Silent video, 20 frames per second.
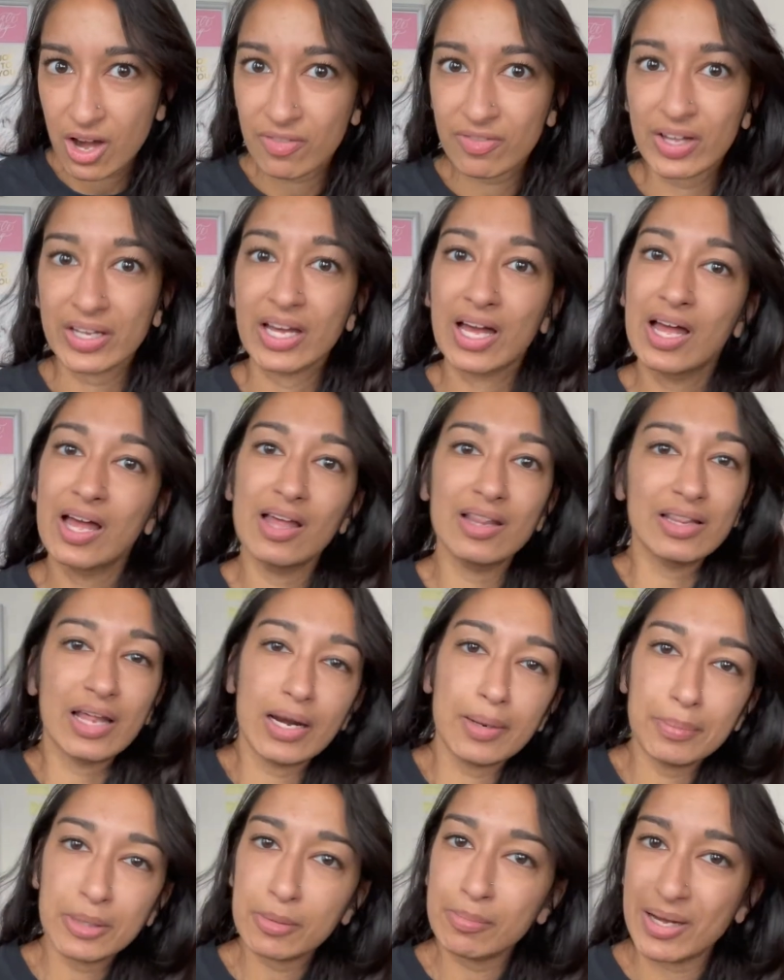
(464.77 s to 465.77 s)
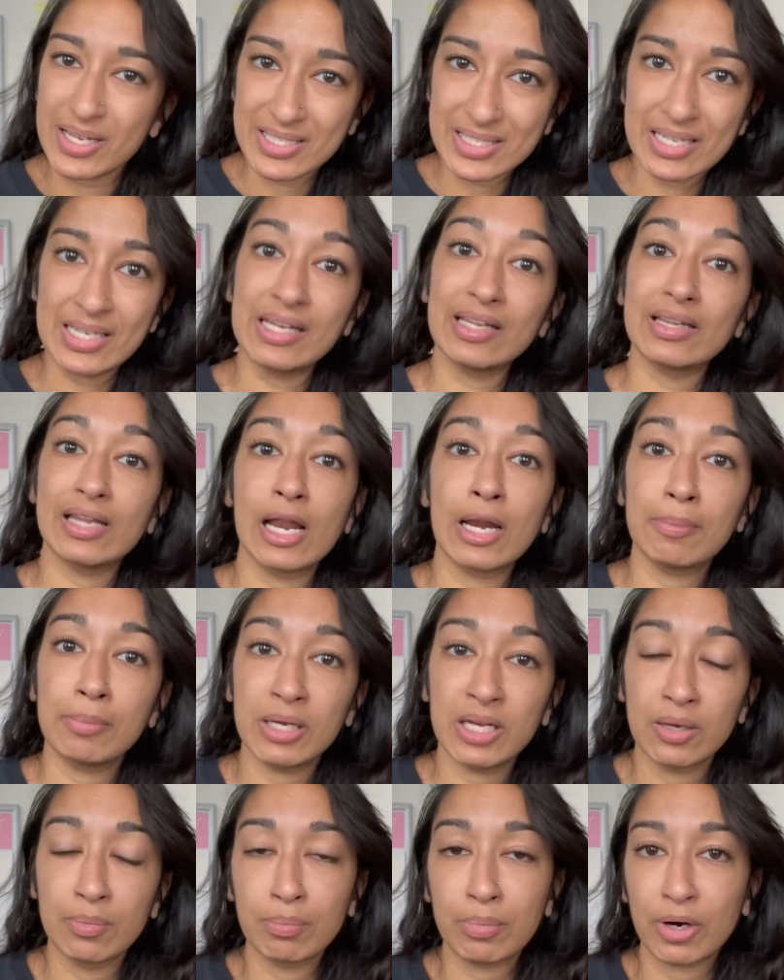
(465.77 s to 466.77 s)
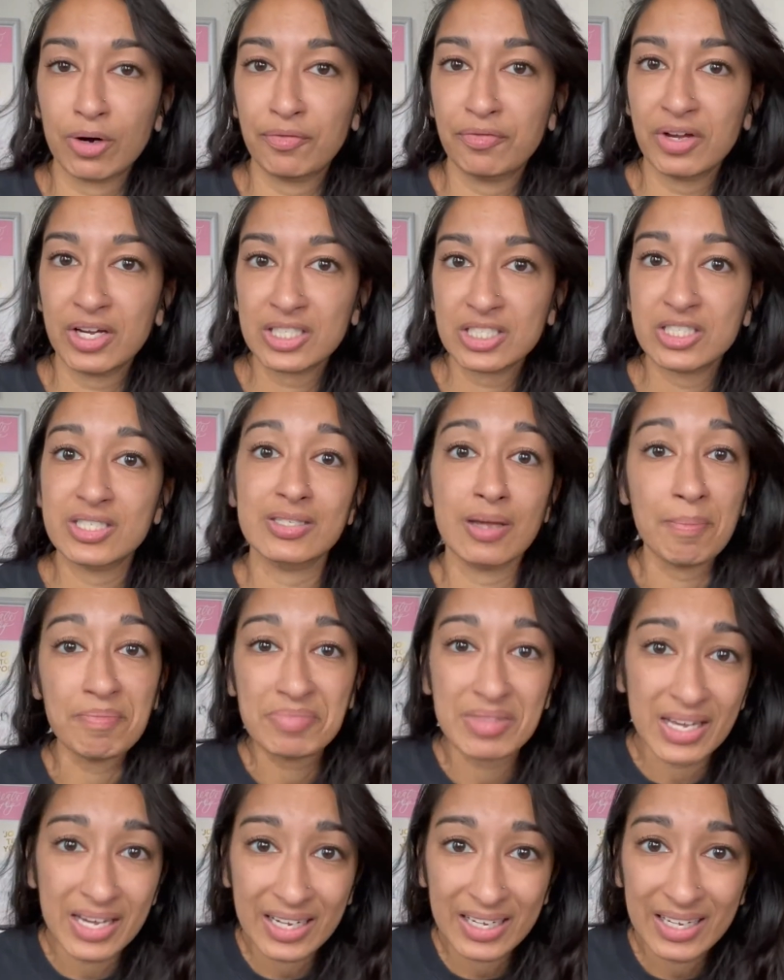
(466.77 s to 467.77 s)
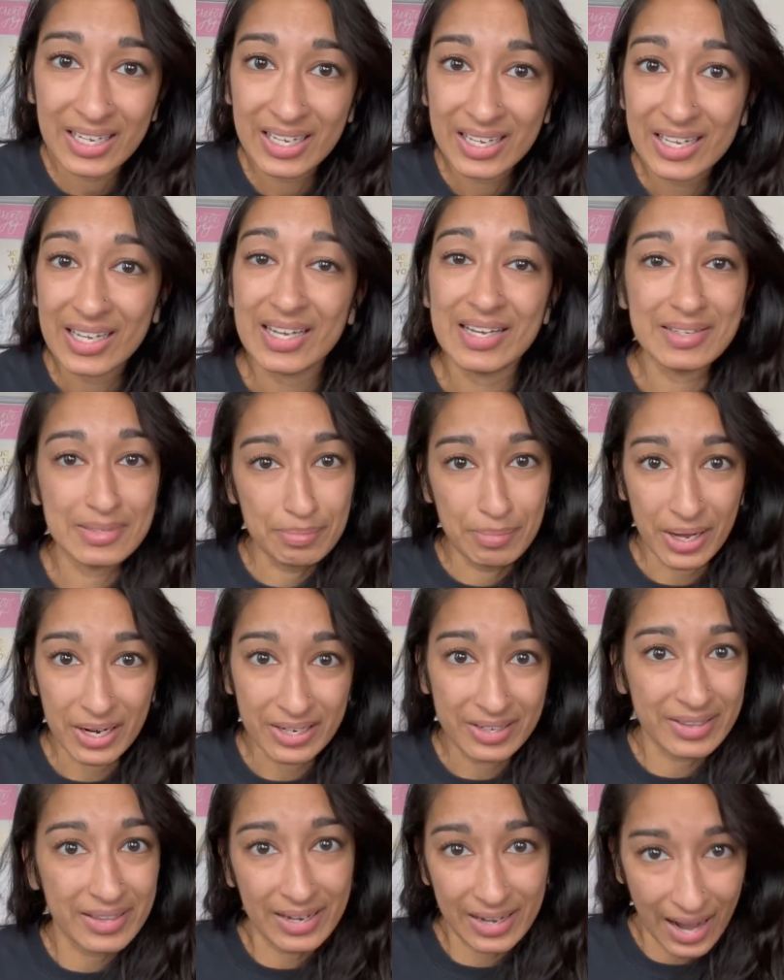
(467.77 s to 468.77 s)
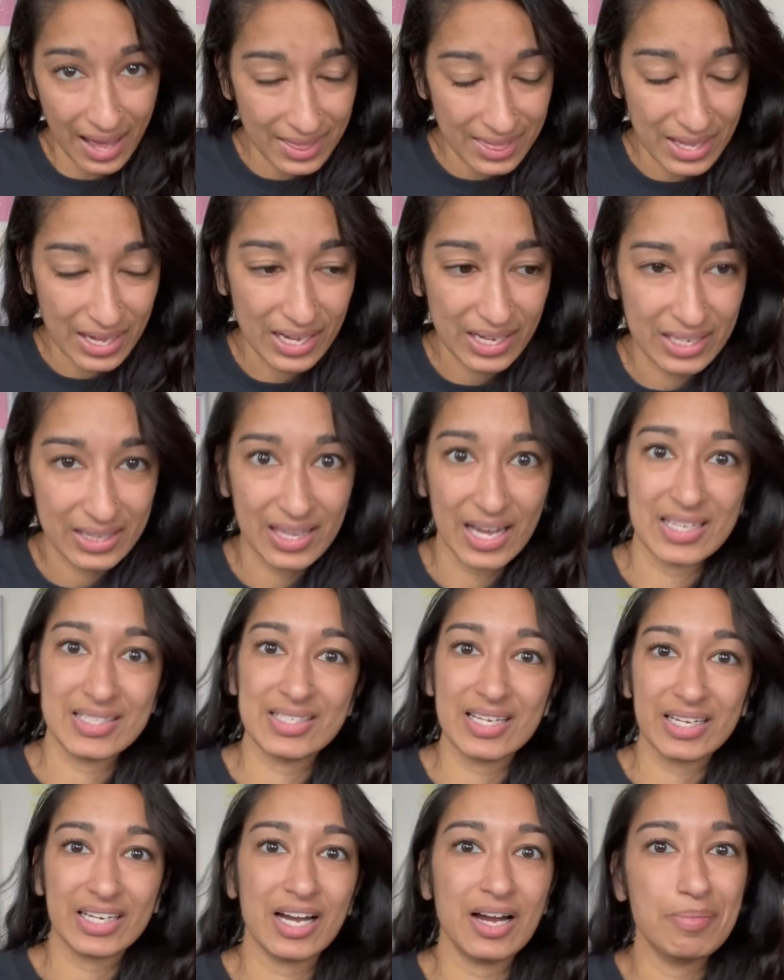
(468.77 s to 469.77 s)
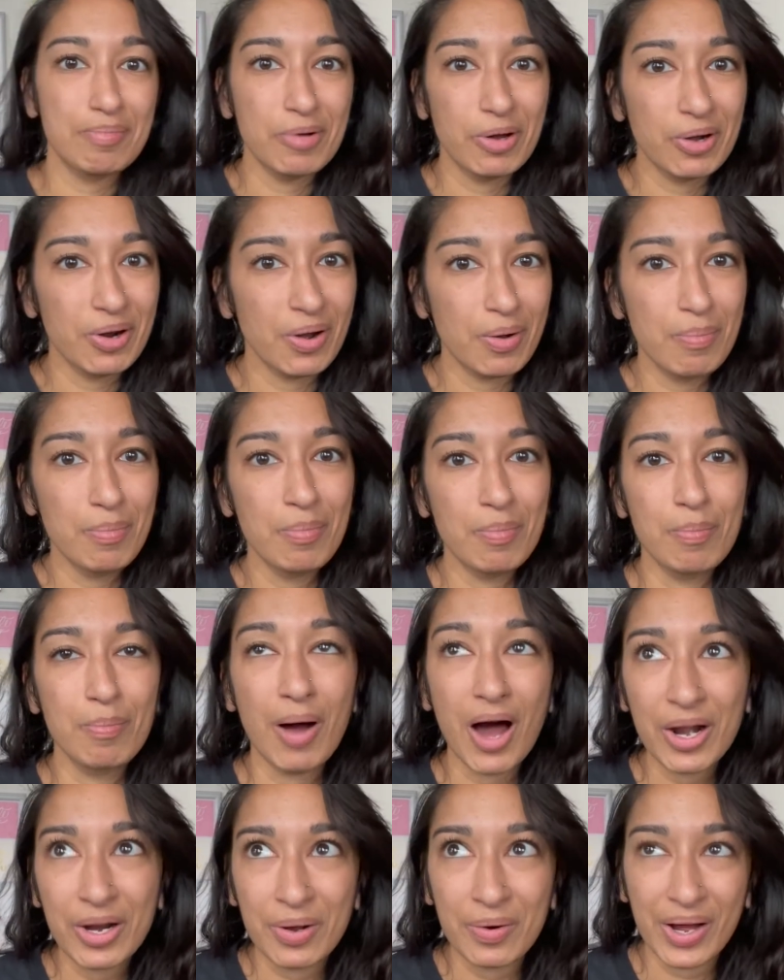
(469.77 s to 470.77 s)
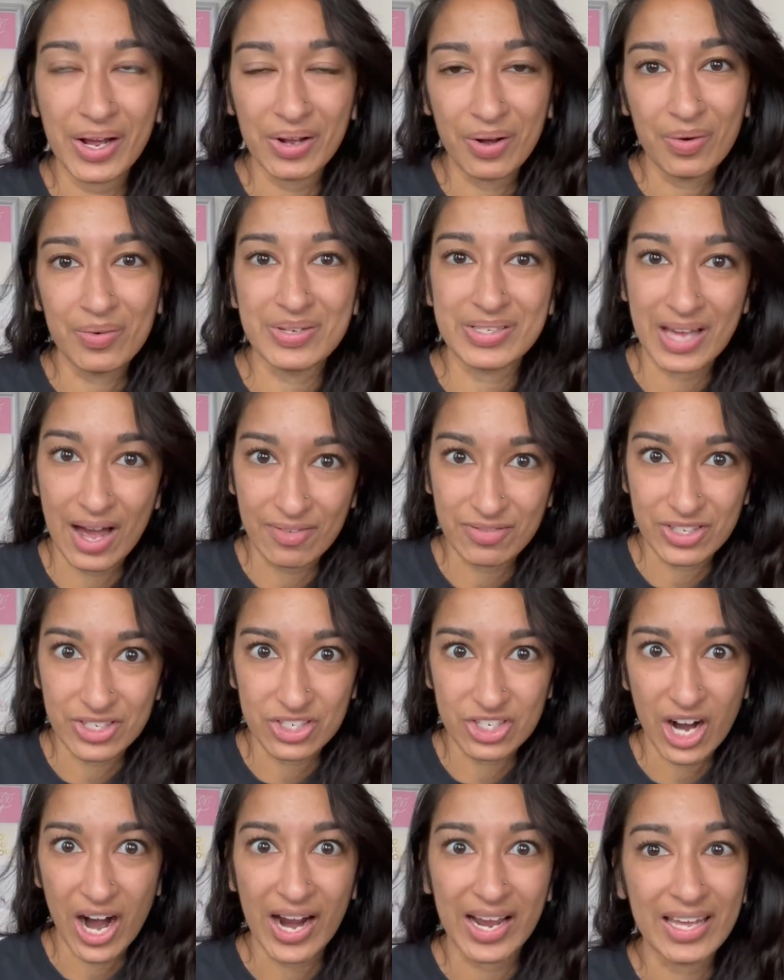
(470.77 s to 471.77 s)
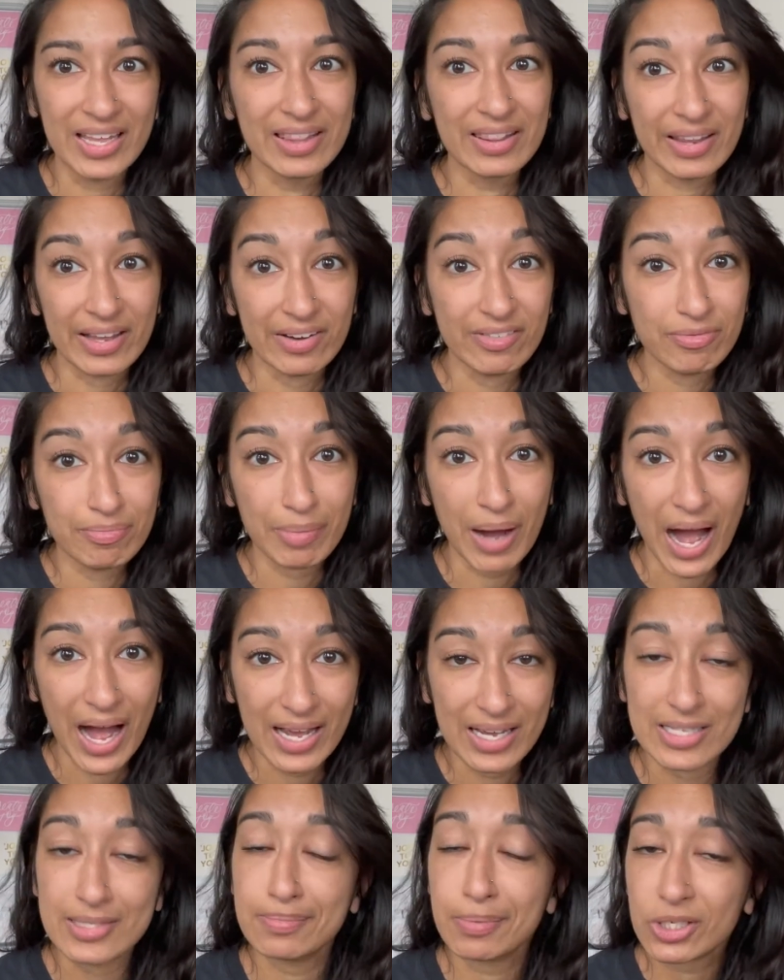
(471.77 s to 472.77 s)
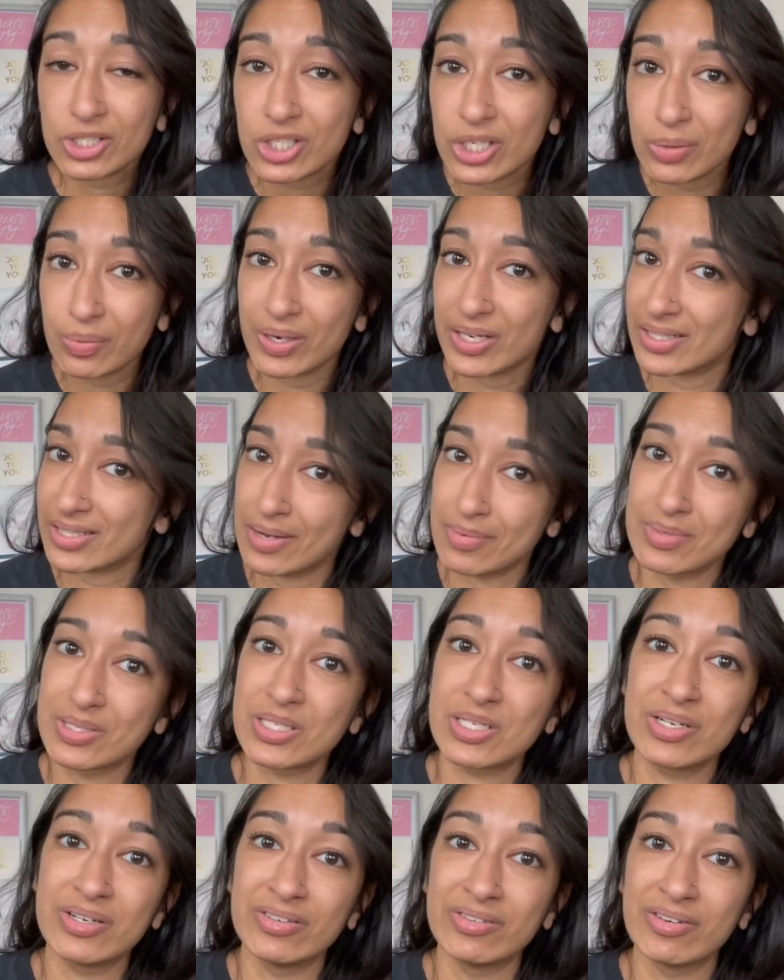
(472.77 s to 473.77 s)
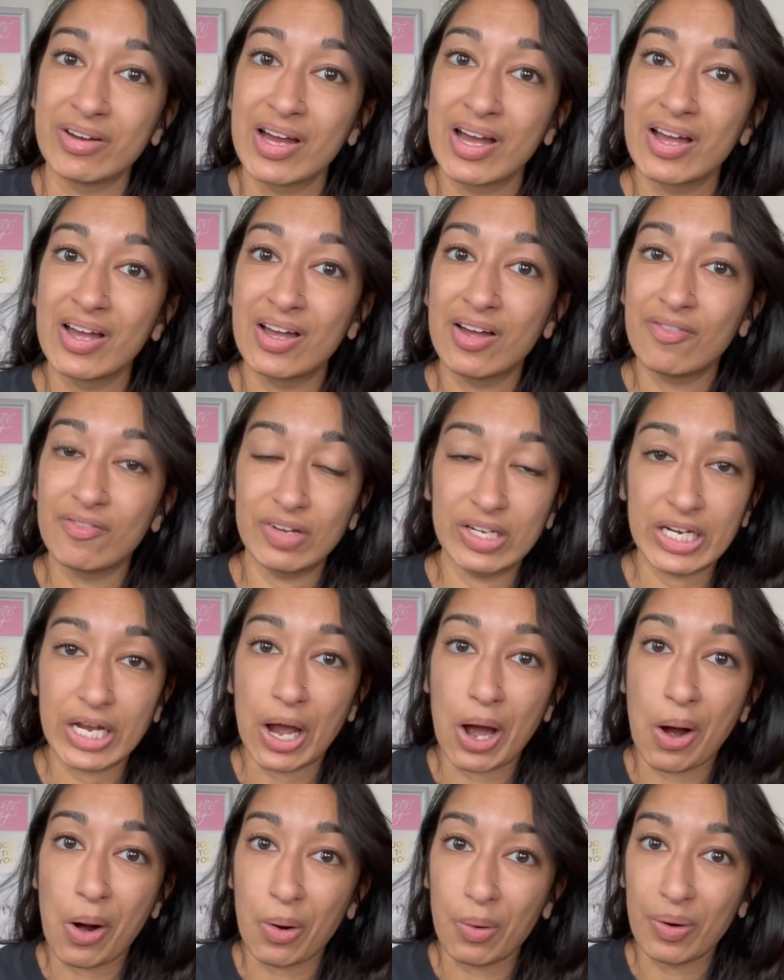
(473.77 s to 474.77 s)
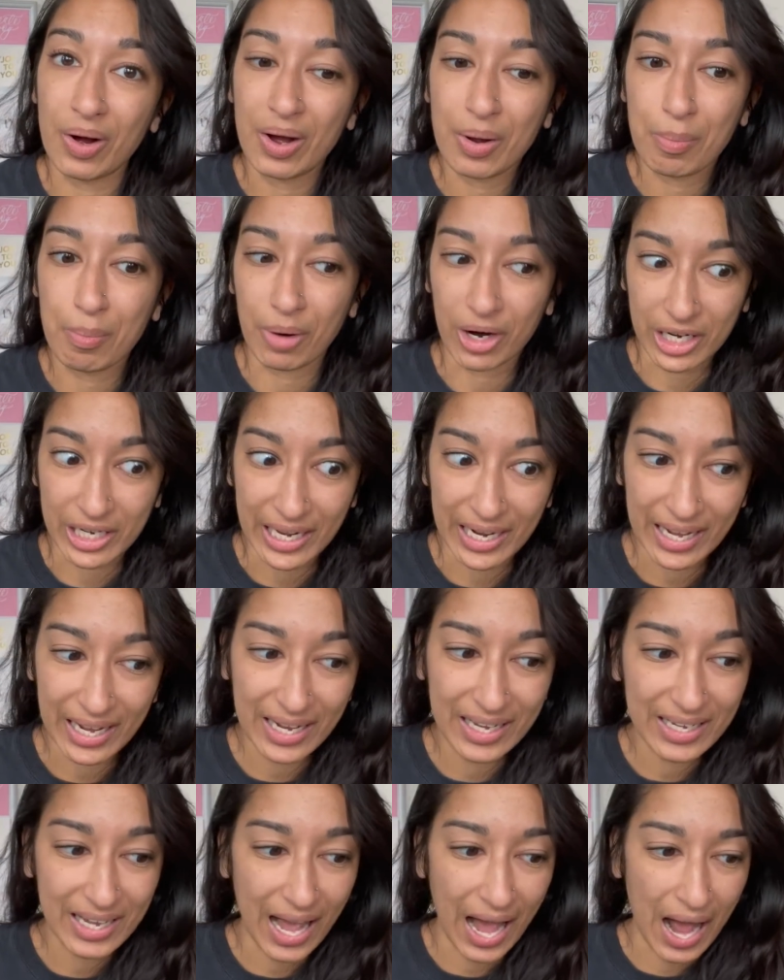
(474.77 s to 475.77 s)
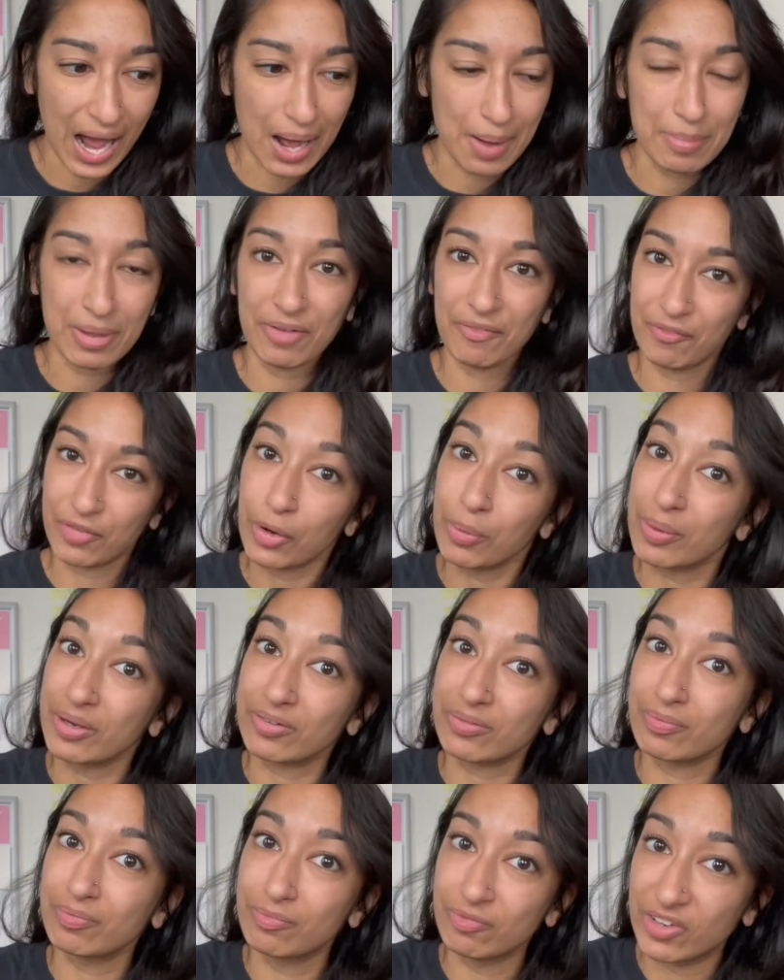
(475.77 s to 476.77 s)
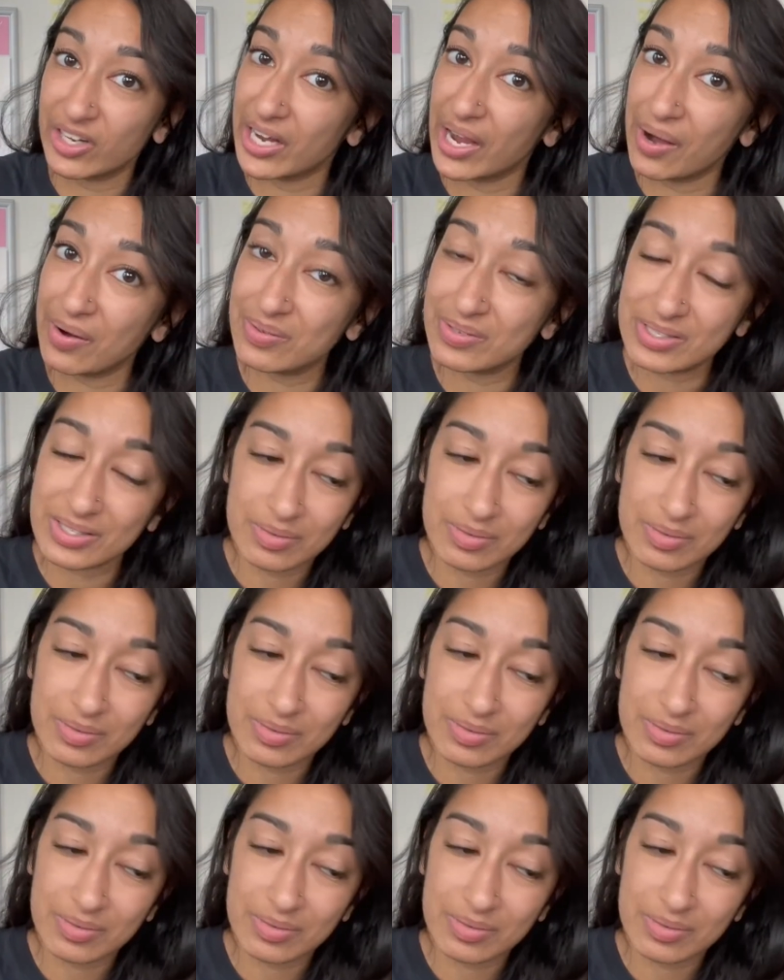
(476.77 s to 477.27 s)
Like let it be messy, let it be imperfect. Something is better than nothing. That's like a motto I always have to try and live by, especially when it comes to video marketing and filming videos.